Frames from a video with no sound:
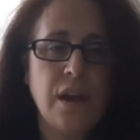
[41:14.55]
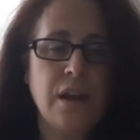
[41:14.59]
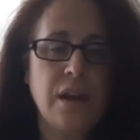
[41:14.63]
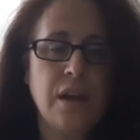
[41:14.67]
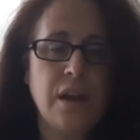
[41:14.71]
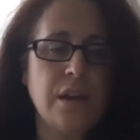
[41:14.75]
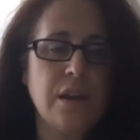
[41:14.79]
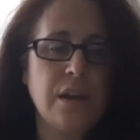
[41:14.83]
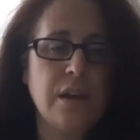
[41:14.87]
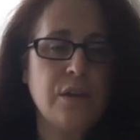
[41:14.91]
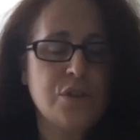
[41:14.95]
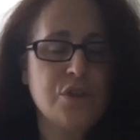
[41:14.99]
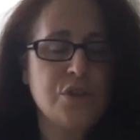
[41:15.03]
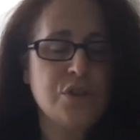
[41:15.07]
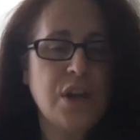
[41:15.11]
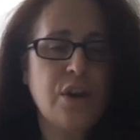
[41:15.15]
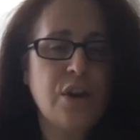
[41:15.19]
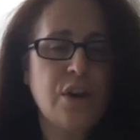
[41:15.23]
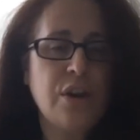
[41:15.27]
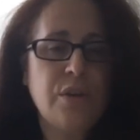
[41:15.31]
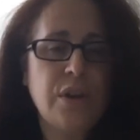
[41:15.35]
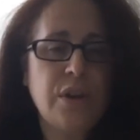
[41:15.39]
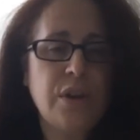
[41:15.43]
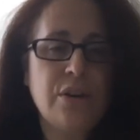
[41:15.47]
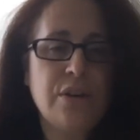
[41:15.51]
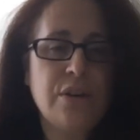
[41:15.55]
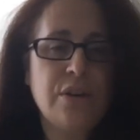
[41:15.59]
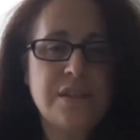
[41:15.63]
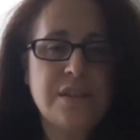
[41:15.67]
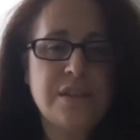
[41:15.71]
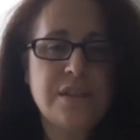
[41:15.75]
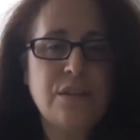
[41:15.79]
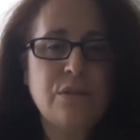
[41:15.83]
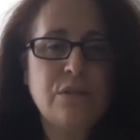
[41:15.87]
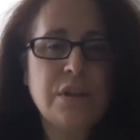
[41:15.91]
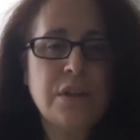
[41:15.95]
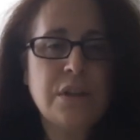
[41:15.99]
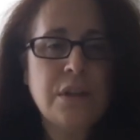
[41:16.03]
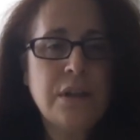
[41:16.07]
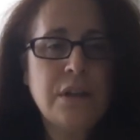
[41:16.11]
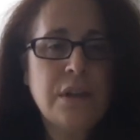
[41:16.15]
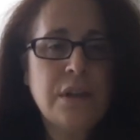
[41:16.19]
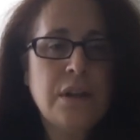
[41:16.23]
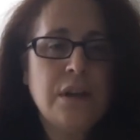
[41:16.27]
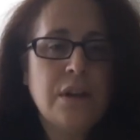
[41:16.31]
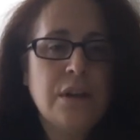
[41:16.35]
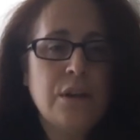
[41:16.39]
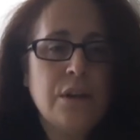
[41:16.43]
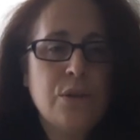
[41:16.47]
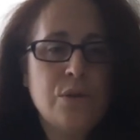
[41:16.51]
And I give a shout out here to Stephen,
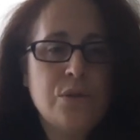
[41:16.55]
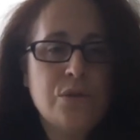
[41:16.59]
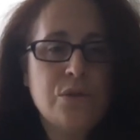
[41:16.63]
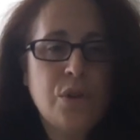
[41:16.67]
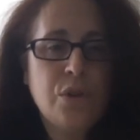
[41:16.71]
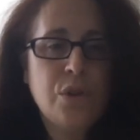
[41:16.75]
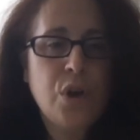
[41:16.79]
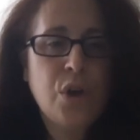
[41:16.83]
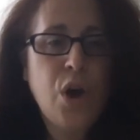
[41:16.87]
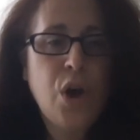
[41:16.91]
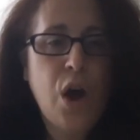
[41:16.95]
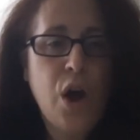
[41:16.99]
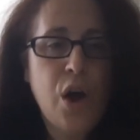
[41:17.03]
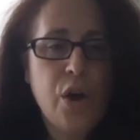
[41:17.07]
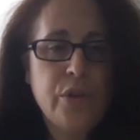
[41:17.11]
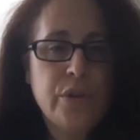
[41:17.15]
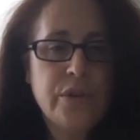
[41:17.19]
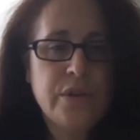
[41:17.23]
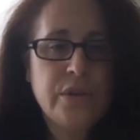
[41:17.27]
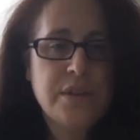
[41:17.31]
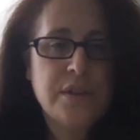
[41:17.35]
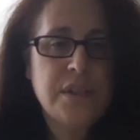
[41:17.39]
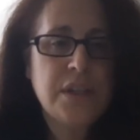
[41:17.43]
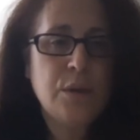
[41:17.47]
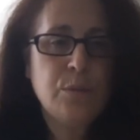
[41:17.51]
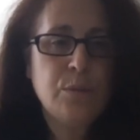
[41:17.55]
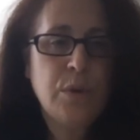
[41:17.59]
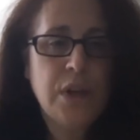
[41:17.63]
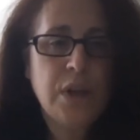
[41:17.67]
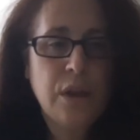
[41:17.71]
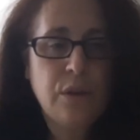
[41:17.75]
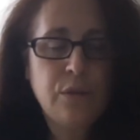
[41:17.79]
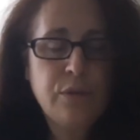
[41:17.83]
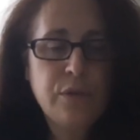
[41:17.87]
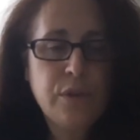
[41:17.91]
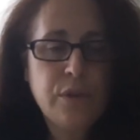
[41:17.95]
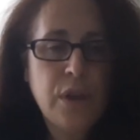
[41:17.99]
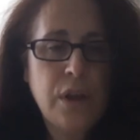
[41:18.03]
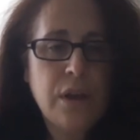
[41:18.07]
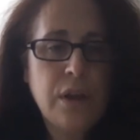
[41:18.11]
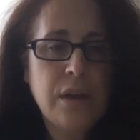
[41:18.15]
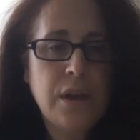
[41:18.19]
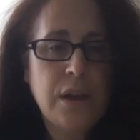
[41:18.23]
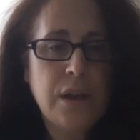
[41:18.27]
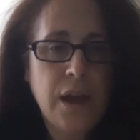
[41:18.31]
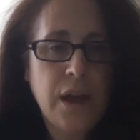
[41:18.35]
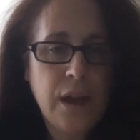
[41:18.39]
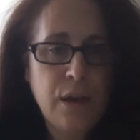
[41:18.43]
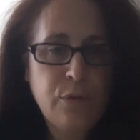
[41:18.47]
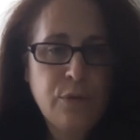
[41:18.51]
who's on the call, and the team at IFLA
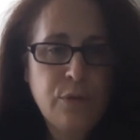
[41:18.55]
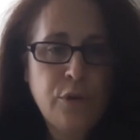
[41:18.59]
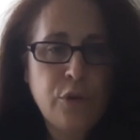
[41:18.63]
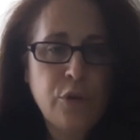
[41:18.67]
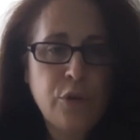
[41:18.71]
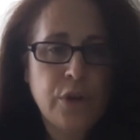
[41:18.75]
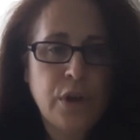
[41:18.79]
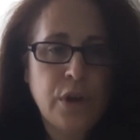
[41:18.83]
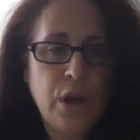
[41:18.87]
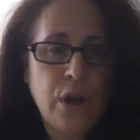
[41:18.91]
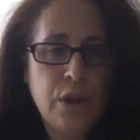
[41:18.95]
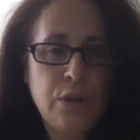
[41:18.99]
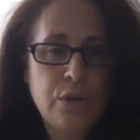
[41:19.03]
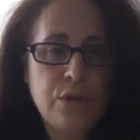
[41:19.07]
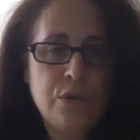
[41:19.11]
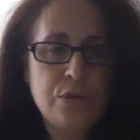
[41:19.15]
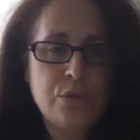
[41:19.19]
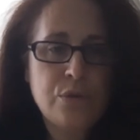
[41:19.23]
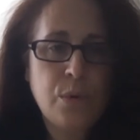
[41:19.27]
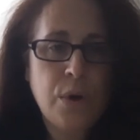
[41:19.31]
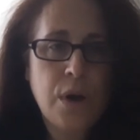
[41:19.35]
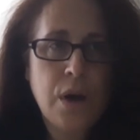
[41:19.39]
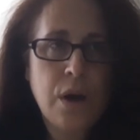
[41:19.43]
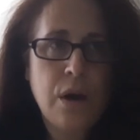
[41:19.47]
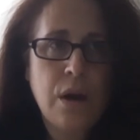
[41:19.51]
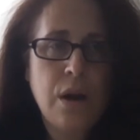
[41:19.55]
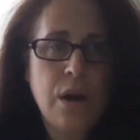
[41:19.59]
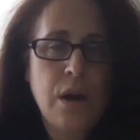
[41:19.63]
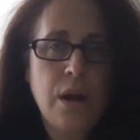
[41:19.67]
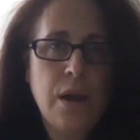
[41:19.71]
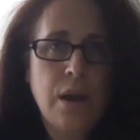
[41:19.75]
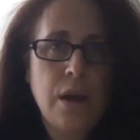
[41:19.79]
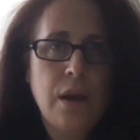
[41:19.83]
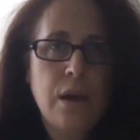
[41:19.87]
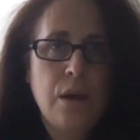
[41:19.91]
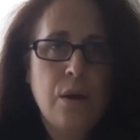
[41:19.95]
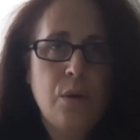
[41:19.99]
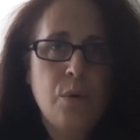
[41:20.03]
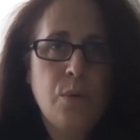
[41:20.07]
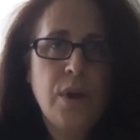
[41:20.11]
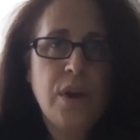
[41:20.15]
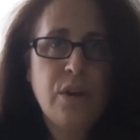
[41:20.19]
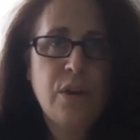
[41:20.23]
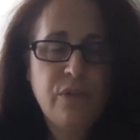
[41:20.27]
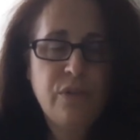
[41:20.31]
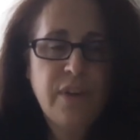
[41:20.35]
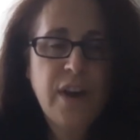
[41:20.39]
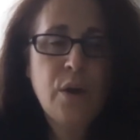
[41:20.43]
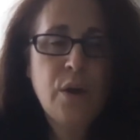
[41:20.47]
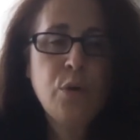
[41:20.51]
and IFL and others, where we
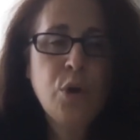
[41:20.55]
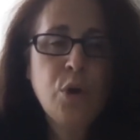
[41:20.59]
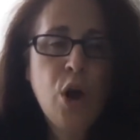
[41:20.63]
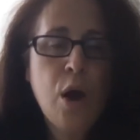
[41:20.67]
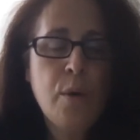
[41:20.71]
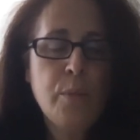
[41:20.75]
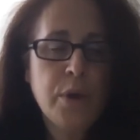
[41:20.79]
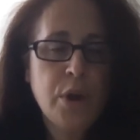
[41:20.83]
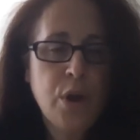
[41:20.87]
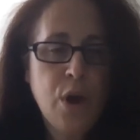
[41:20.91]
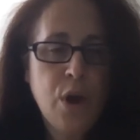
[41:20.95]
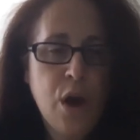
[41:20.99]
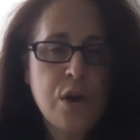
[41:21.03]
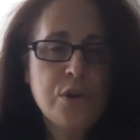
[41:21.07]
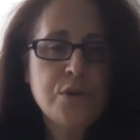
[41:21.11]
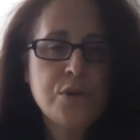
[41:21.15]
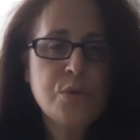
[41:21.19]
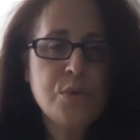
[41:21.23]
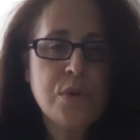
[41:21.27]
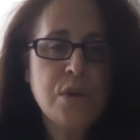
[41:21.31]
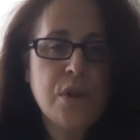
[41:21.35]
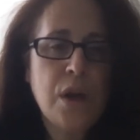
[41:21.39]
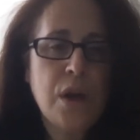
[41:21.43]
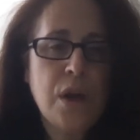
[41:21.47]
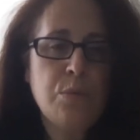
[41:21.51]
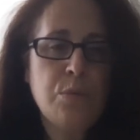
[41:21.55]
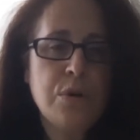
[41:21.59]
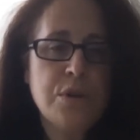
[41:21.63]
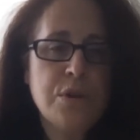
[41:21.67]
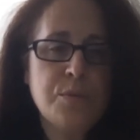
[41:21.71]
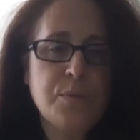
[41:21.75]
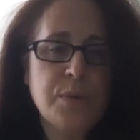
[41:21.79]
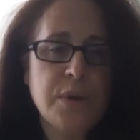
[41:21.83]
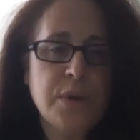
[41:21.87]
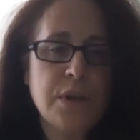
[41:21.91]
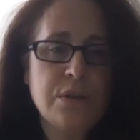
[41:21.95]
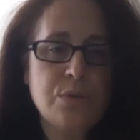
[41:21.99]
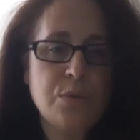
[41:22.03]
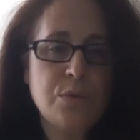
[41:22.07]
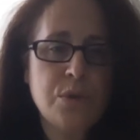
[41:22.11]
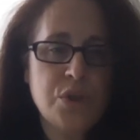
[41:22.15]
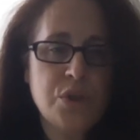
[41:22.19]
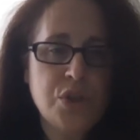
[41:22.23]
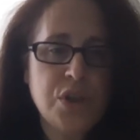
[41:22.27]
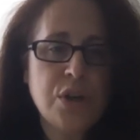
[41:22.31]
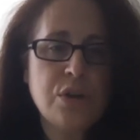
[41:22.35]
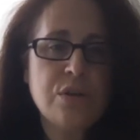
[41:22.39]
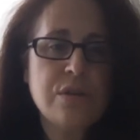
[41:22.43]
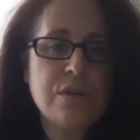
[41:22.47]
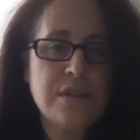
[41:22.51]
have found common cause with libraries because we
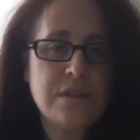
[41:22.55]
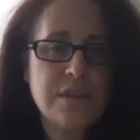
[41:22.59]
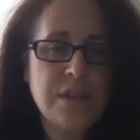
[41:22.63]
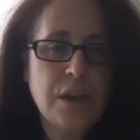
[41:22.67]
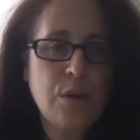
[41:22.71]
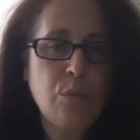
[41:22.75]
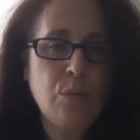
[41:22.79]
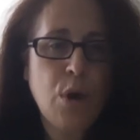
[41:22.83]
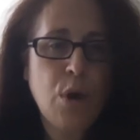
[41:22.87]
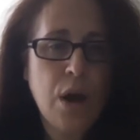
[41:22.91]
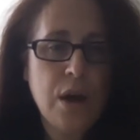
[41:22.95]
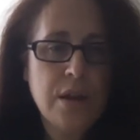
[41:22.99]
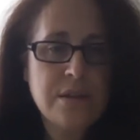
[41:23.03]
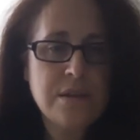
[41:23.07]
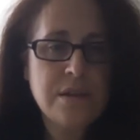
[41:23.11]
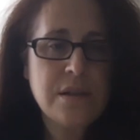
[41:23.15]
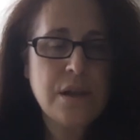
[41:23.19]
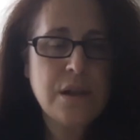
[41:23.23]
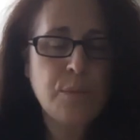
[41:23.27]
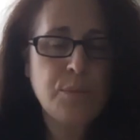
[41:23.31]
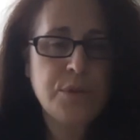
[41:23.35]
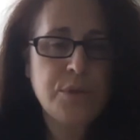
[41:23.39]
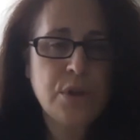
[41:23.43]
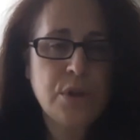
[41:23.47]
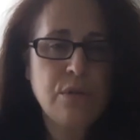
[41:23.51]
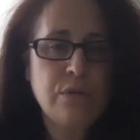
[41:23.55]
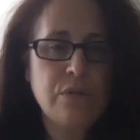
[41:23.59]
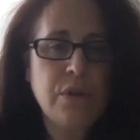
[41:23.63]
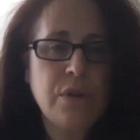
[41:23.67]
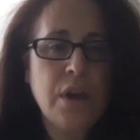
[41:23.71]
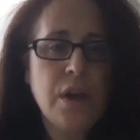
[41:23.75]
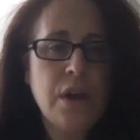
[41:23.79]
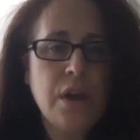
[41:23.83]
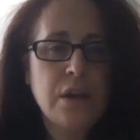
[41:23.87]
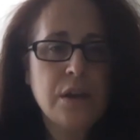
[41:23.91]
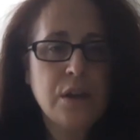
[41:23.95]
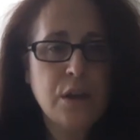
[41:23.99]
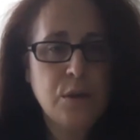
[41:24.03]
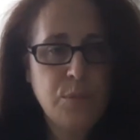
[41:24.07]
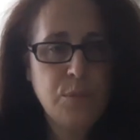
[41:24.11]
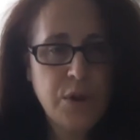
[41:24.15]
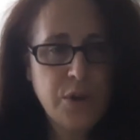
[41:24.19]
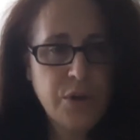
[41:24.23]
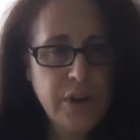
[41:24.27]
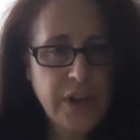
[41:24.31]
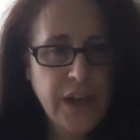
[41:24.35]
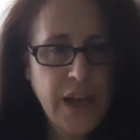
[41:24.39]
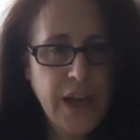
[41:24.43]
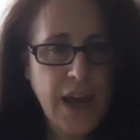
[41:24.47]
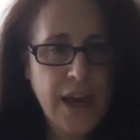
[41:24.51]
share the same concept of
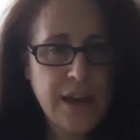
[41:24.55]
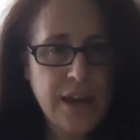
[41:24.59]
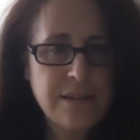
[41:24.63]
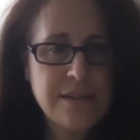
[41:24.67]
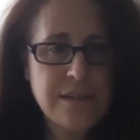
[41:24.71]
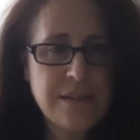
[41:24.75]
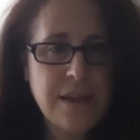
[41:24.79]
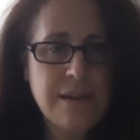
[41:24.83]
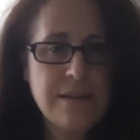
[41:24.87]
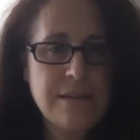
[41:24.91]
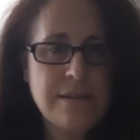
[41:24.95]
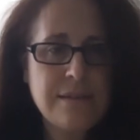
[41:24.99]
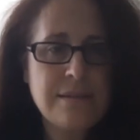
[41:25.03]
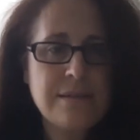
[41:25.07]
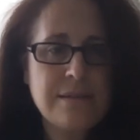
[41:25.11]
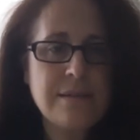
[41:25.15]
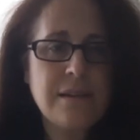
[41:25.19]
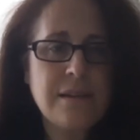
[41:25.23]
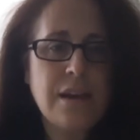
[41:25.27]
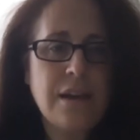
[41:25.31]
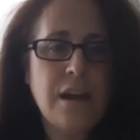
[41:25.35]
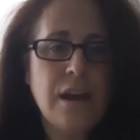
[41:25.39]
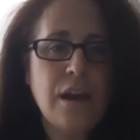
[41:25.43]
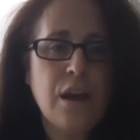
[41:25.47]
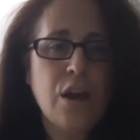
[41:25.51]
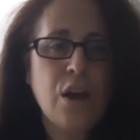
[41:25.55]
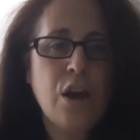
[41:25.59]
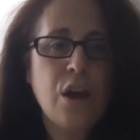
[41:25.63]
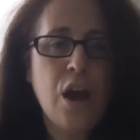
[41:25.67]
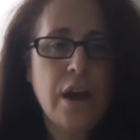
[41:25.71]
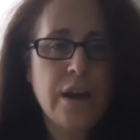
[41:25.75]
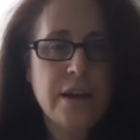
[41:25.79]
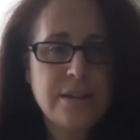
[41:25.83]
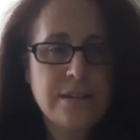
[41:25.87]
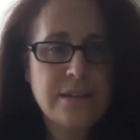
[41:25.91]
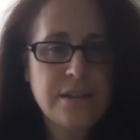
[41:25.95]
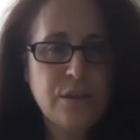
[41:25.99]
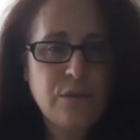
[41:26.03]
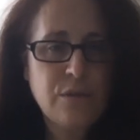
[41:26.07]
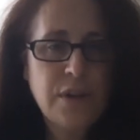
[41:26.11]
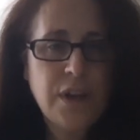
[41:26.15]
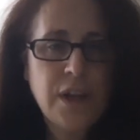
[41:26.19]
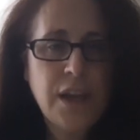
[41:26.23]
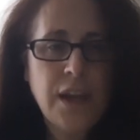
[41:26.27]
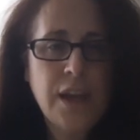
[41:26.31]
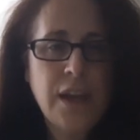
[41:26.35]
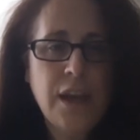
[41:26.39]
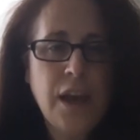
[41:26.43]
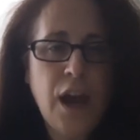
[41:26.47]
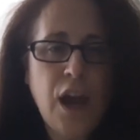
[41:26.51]
community access,
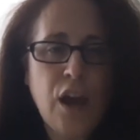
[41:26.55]
connectivity.